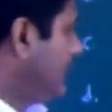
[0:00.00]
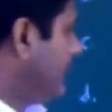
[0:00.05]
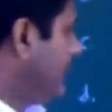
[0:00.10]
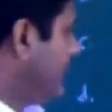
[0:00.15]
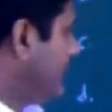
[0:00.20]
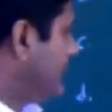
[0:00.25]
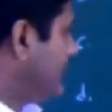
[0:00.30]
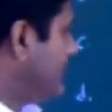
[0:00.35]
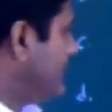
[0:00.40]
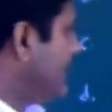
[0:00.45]

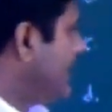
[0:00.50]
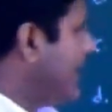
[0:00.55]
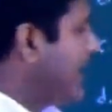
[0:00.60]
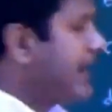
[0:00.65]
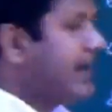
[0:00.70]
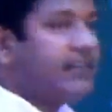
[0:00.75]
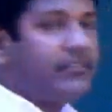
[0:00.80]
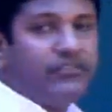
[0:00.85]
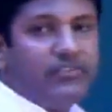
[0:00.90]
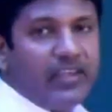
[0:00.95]
is
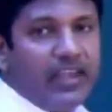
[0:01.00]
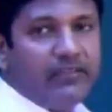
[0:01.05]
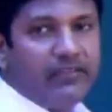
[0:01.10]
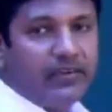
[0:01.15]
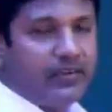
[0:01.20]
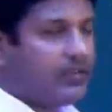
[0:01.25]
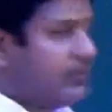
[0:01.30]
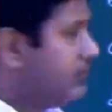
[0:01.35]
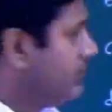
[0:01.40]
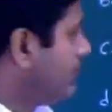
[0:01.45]
negative
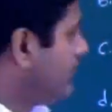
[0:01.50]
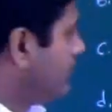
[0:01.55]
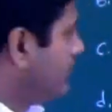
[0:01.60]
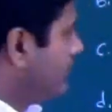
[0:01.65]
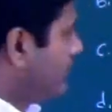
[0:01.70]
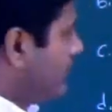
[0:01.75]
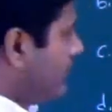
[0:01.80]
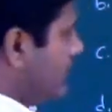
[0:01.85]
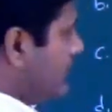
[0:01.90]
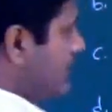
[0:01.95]
7.
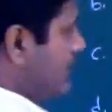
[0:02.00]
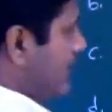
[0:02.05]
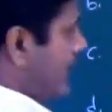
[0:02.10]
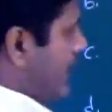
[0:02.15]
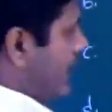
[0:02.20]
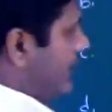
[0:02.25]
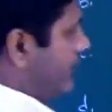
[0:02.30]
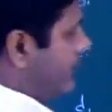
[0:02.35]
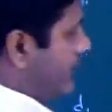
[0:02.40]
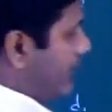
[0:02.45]
Is it
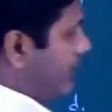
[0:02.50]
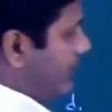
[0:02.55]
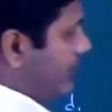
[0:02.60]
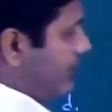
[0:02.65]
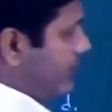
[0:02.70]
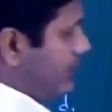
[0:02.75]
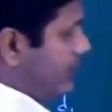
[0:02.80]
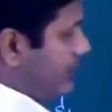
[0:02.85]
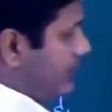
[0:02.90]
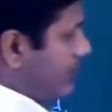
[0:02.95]
negative
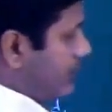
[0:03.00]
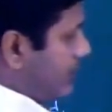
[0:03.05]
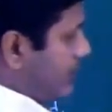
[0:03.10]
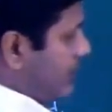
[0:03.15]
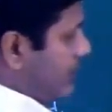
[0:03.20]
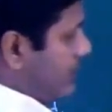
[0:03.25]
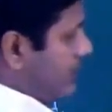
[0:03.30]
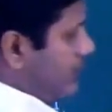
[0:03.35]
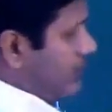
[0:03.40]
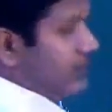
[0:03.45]
7?
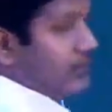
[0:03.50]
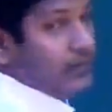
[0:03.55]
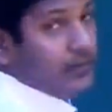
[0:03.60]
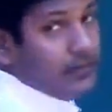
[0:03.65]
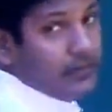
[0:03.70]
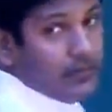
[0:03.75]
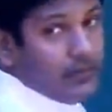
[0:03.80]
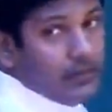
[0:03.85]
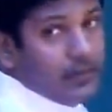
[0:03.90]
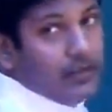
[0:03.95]

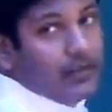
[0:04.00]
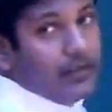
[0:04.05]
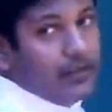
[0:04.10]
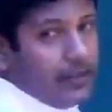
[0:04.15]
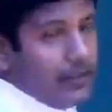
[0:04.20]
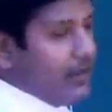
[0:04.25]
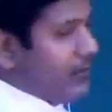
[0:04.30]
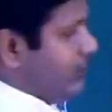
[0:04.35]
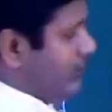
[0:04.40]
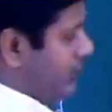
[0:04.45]

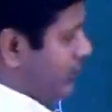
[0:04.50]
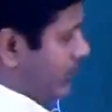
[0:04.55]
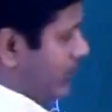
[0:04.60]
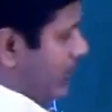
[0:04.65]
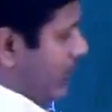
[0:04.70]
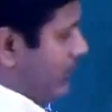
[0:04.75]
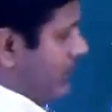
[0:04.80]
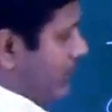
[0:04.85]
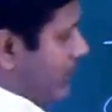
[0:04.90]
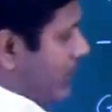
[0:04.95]
Yes.
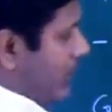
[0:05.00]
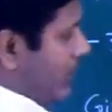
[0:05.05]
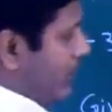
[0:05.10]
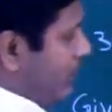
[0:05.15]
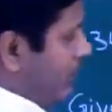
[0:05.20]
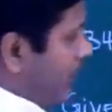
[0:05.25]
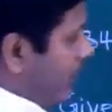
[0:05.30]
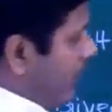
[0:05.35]
Okay, because we